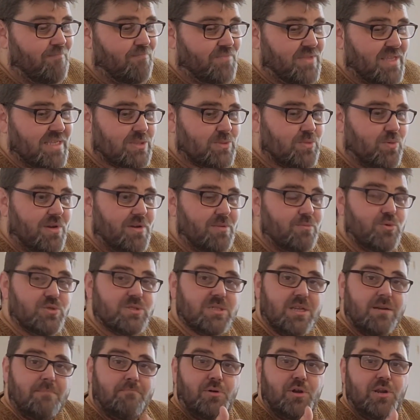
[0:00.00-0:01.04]
This one was
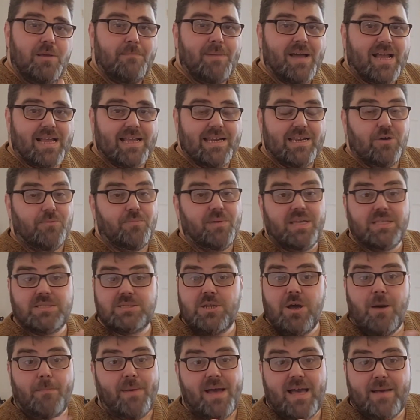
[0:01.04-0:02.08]
going to pull it back a little bit. It's
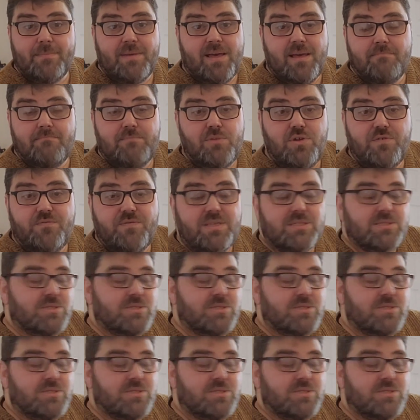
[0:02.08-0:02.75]
not a Batman movie.